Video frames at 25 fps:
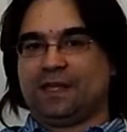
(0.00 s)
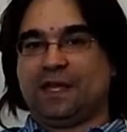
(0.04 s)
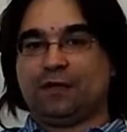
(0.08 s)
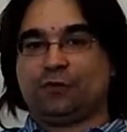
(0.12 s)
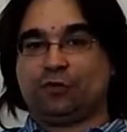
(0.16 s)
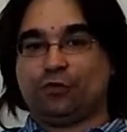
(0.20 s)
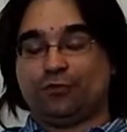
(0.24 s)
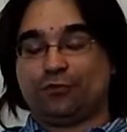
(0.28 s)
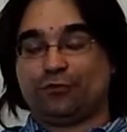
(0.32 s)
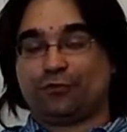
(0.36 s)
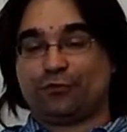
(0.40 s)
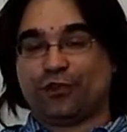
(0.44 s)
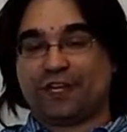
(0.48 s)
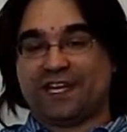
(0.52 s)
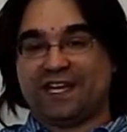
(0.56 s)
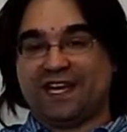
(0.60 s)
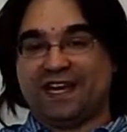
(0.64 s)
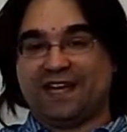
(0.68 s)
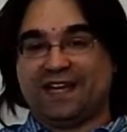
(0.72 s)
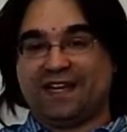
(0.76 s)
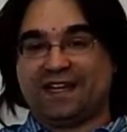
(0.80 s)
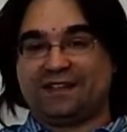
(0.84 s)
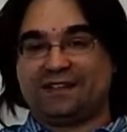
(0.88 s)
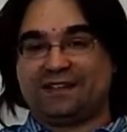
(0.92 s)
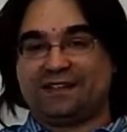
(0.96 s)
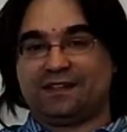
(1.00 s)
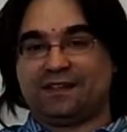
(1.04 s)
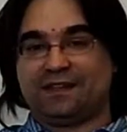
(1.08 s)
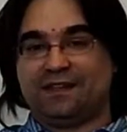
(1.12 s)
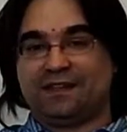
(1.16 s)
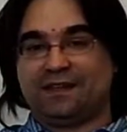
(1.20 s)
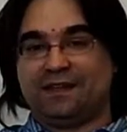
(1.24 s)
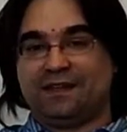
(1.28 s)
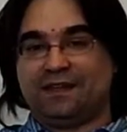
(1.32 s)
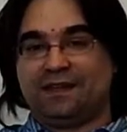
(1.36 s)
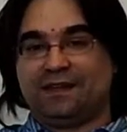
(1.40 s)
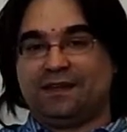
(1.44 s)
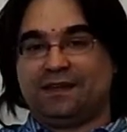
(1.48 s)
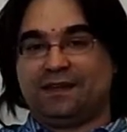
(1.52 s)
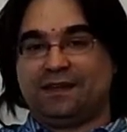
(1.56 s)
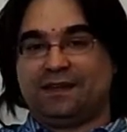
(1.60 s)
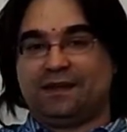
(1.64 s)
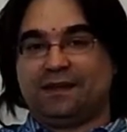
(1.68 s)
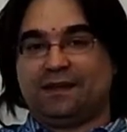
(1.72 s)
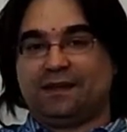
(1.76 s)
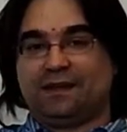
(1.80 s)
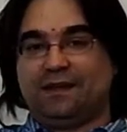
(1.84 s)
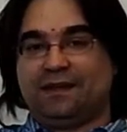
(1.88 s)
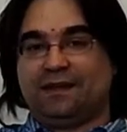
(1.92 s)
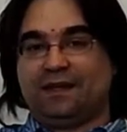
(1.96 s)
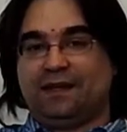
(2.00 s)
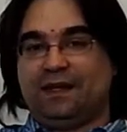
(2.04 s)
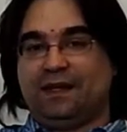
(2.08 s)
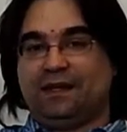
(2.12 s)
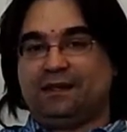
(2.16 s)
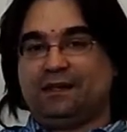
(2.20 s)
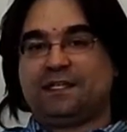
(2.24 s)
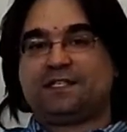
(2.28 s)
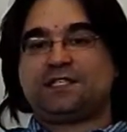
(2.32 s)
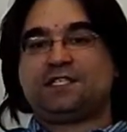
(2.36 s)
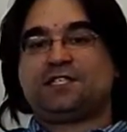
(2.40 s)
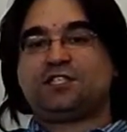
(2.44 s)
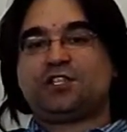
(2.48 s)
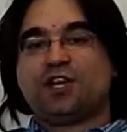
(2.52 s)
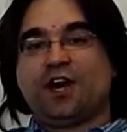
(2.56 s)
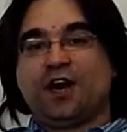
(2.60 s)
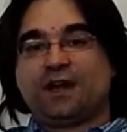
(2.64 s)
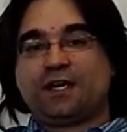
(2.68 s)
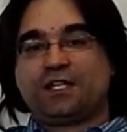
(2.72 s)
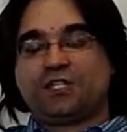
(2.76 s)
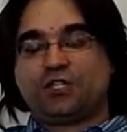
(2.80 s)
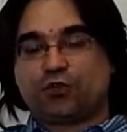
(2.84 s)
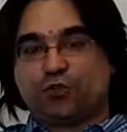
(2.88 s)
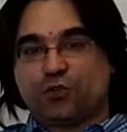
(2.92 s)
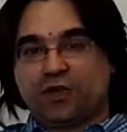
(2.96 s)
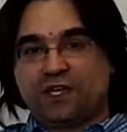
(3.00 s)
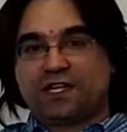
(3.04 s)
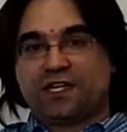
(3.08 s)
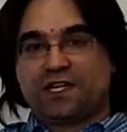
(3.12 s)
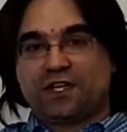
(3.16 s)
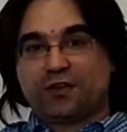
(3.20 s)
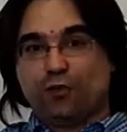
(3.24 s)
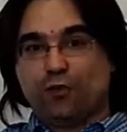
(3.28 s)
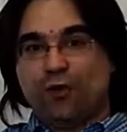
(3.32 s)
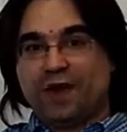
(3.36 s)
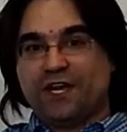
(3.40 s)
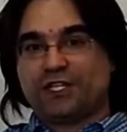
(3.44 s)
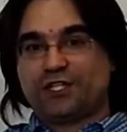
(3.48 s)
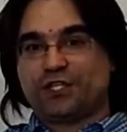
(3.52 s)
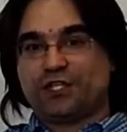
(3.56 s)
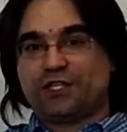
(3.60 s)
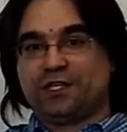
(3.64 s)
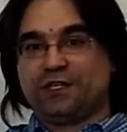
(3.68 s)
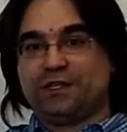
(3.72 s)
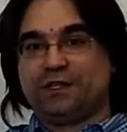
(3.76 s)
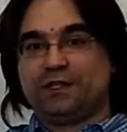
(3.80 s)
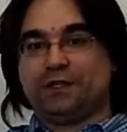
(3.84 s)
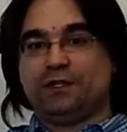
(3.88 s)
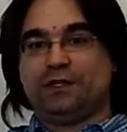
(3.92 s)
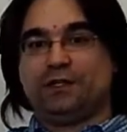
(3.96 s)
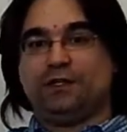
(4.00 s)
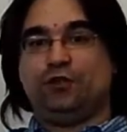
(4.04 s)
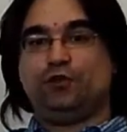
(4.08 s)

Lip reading: Now don't forget, this is not a trick question.